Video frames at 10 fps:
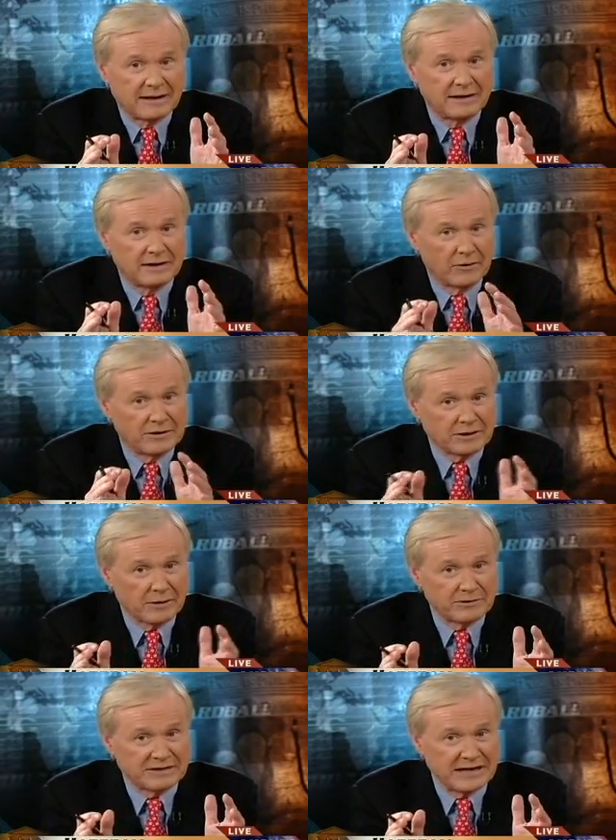No
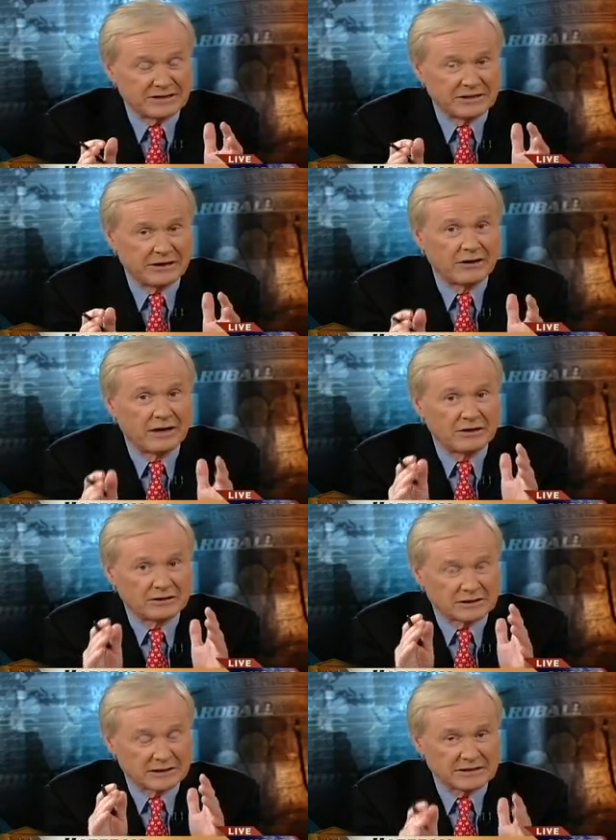interpretation here.
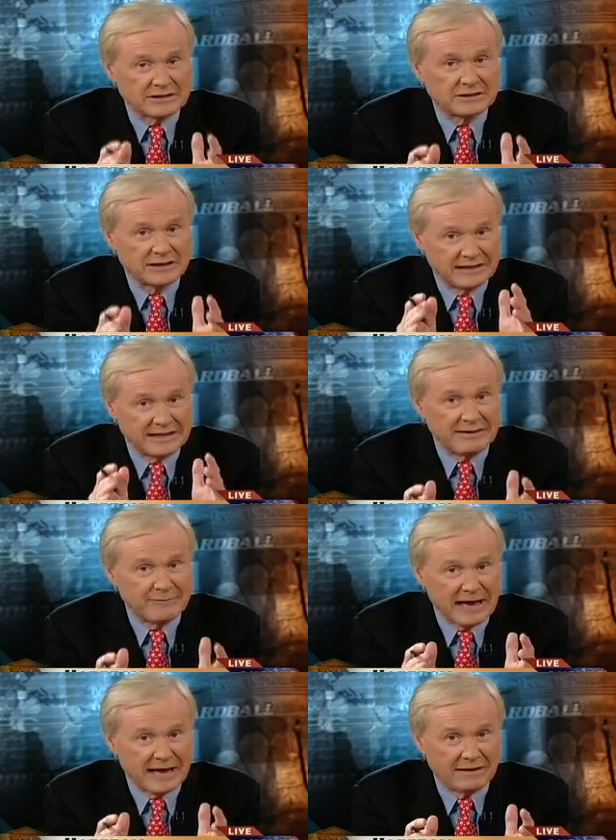Just listen to the
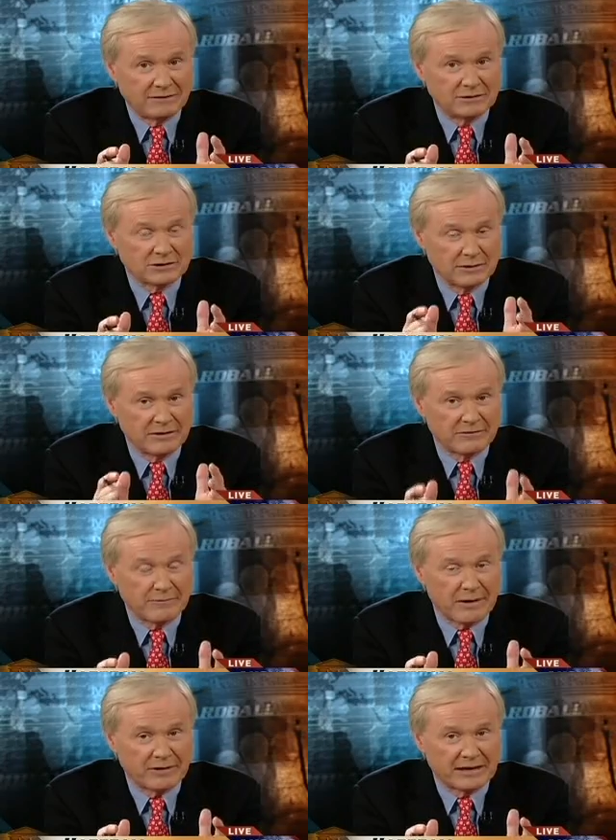man who's going to be the
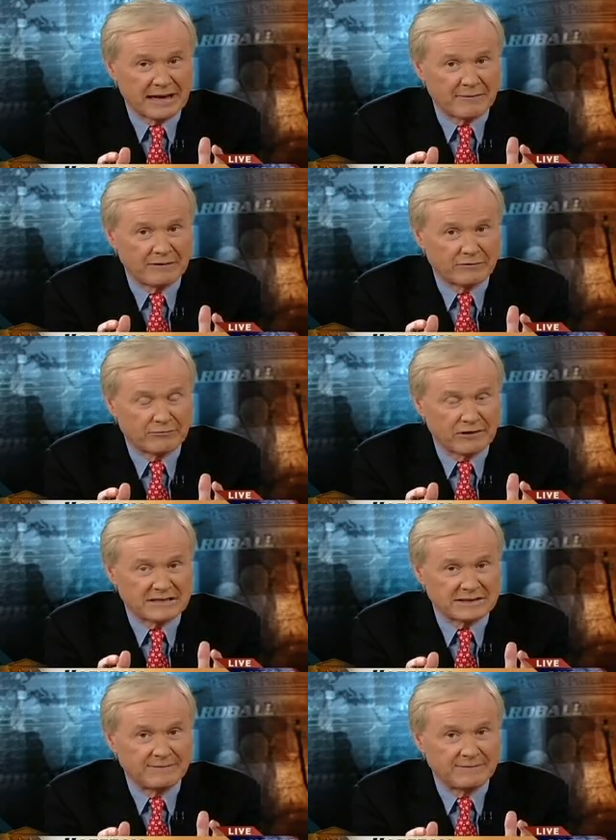Republican nominee for president,